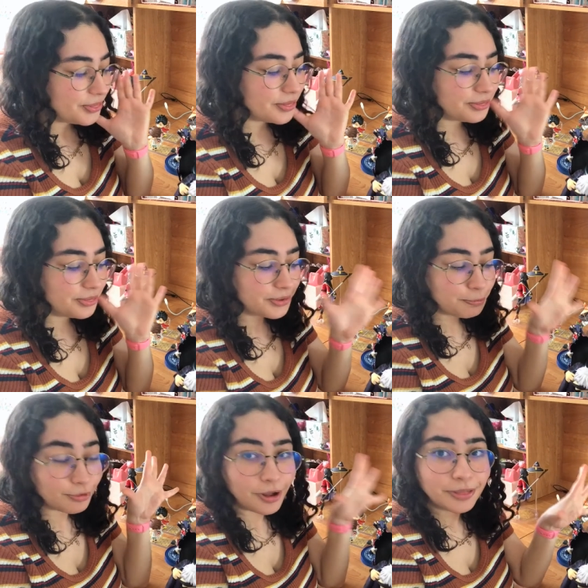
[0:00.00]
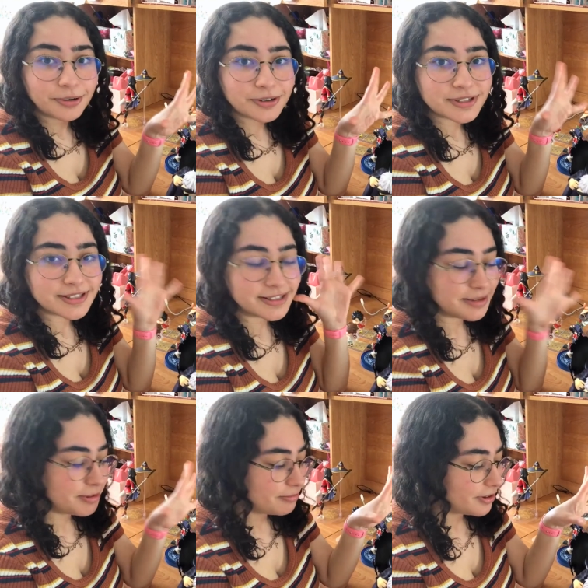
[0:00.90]
the brothers, the
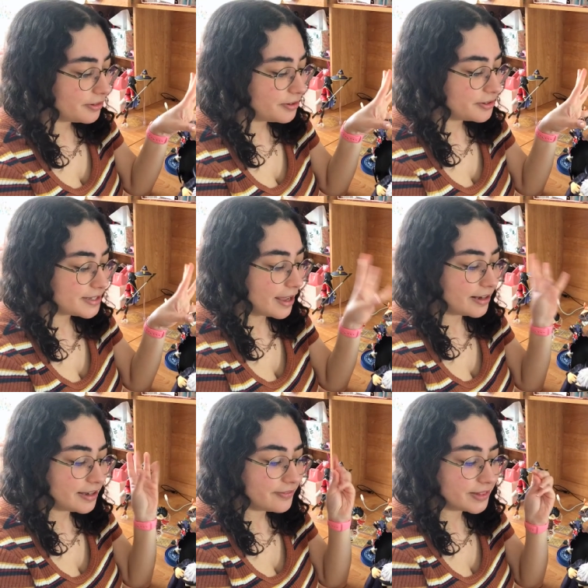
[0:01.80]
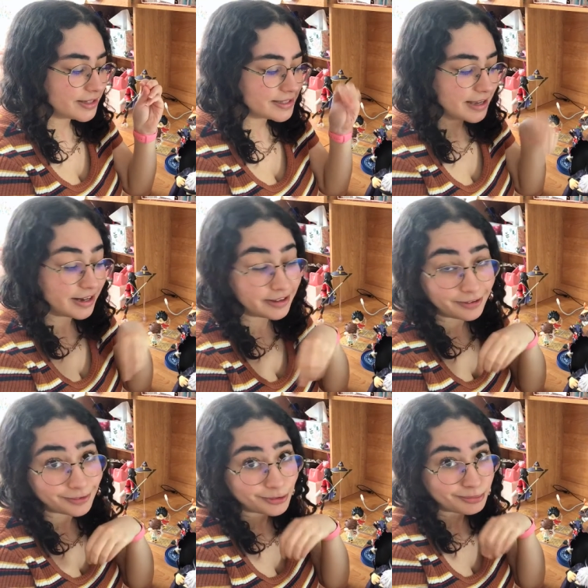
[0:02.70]
demon brothers, and even the side
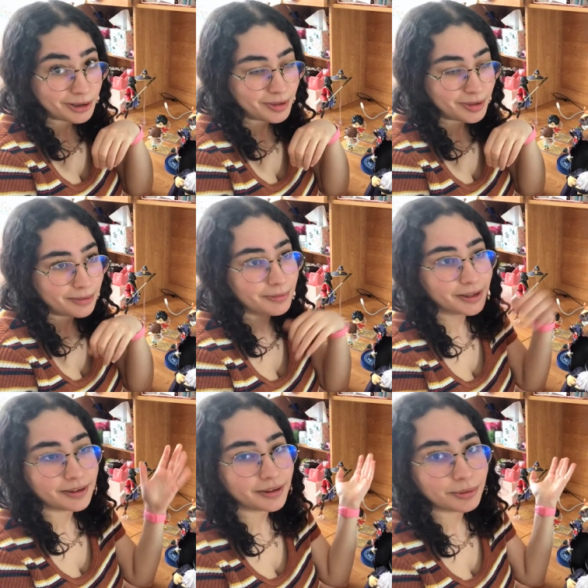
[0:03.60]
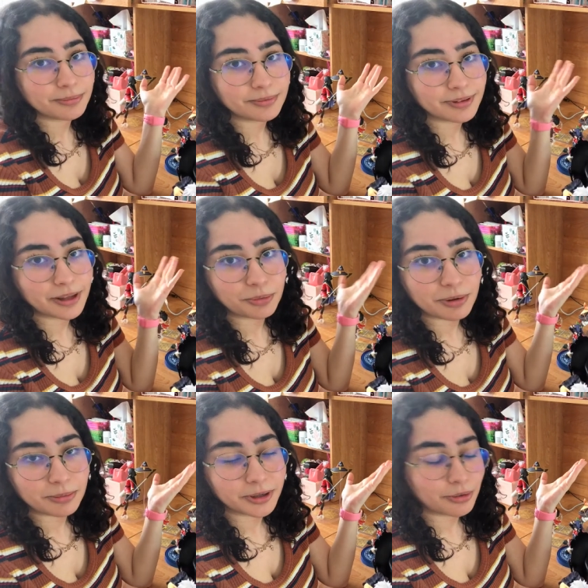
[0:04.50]
characters maybe, but they would
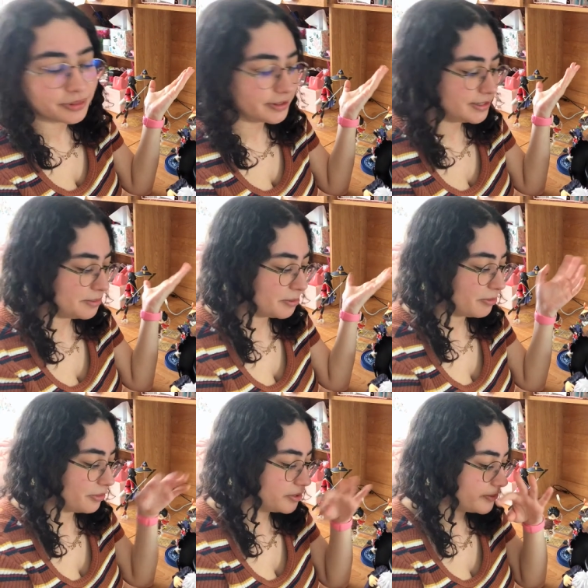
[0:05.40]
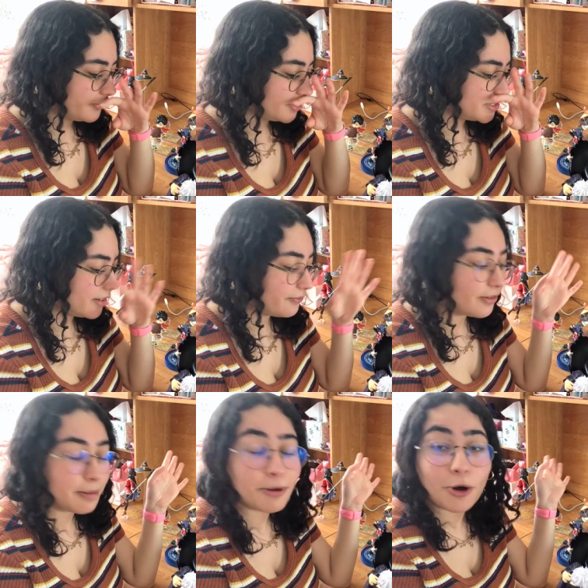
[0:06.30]
probably go with the demon brothers first.
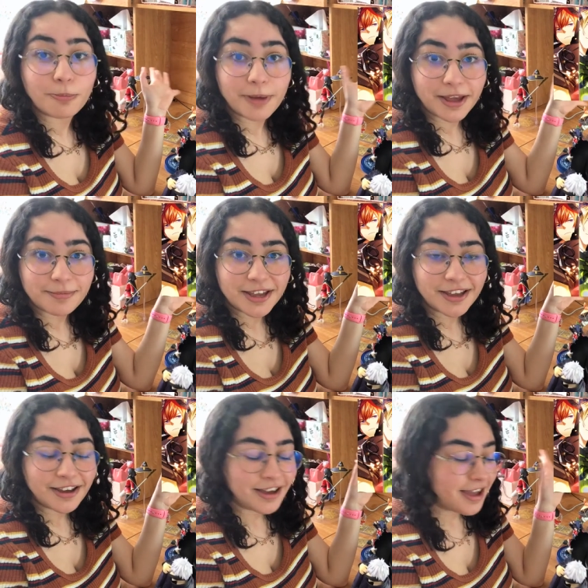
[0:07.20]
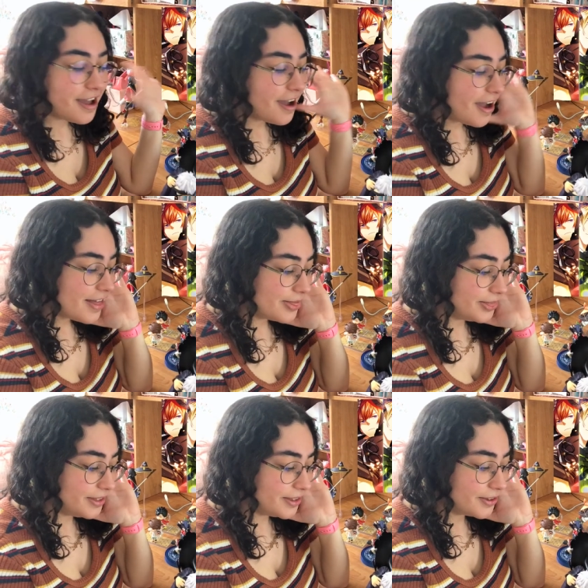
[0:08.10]
From Obey Me,
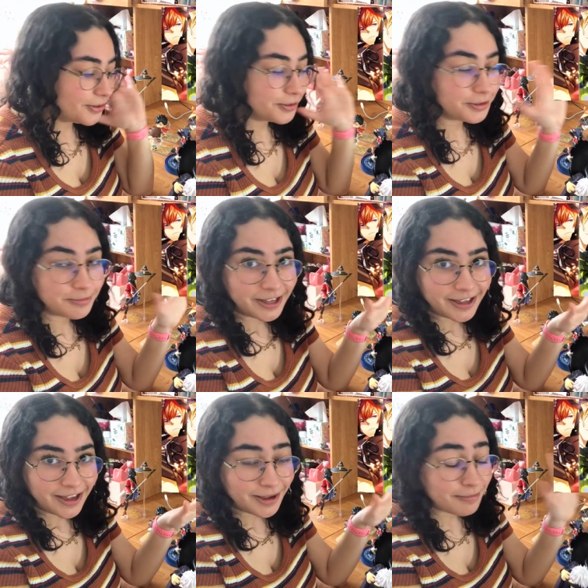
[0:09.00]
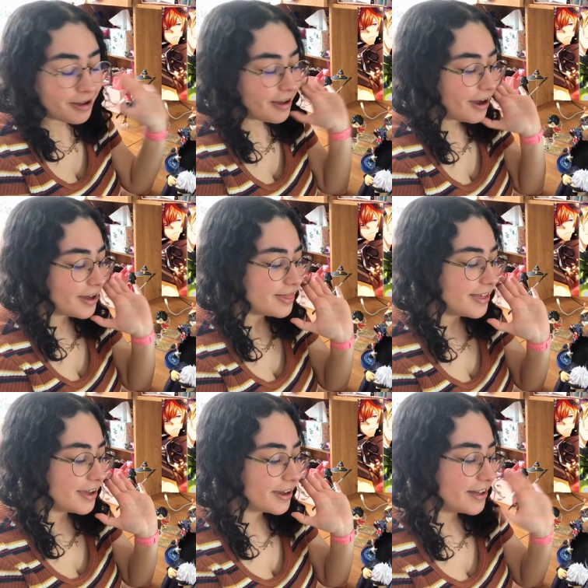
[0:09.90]
the Otome game, I
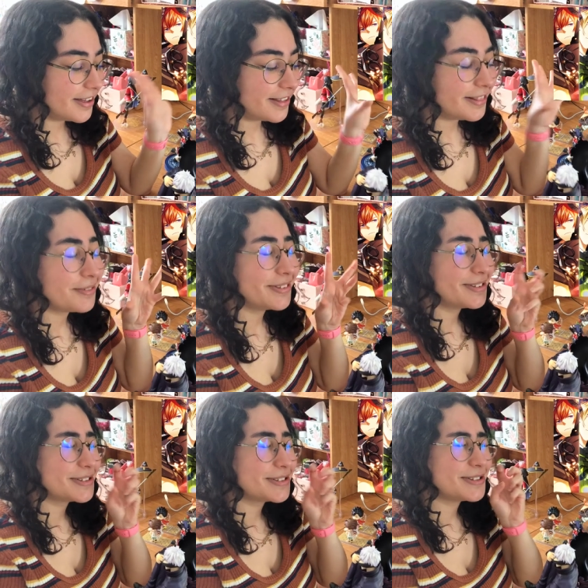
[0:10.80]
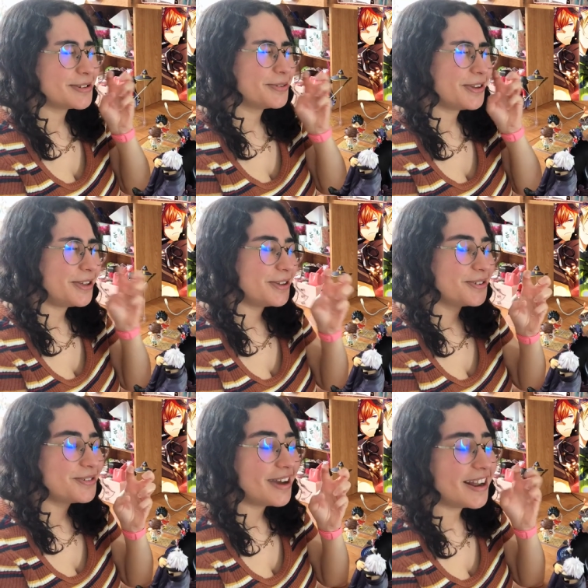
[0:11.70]
think they would look so
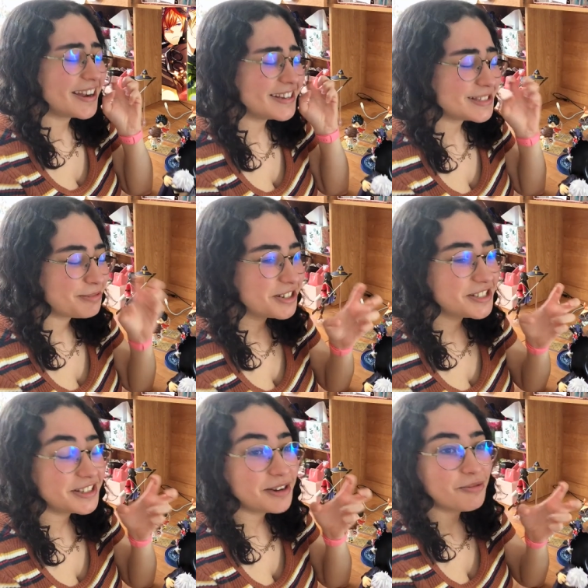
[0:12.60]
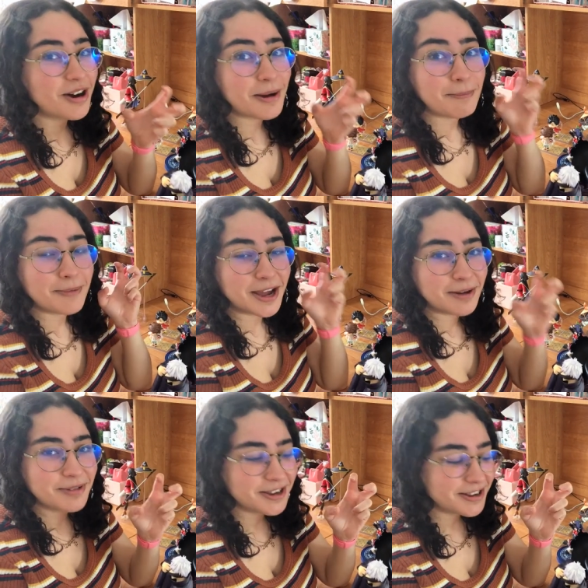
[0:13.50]
cute, and I especially want
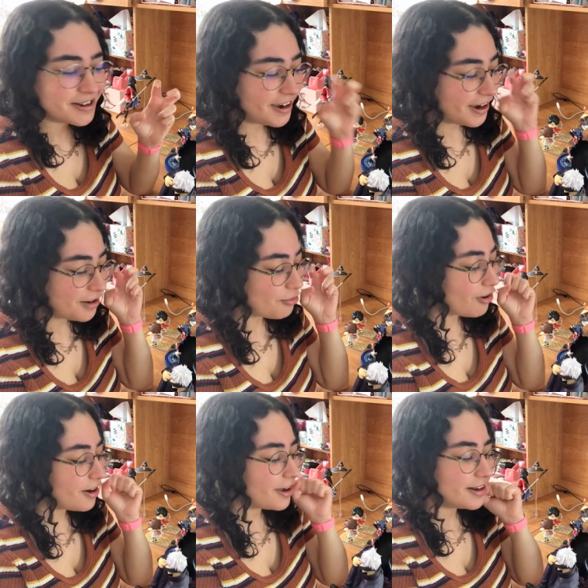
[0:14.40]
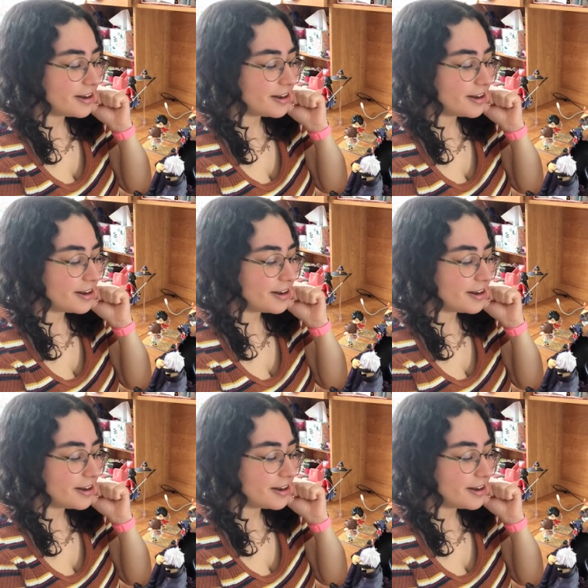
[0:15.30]
Mammon. I want a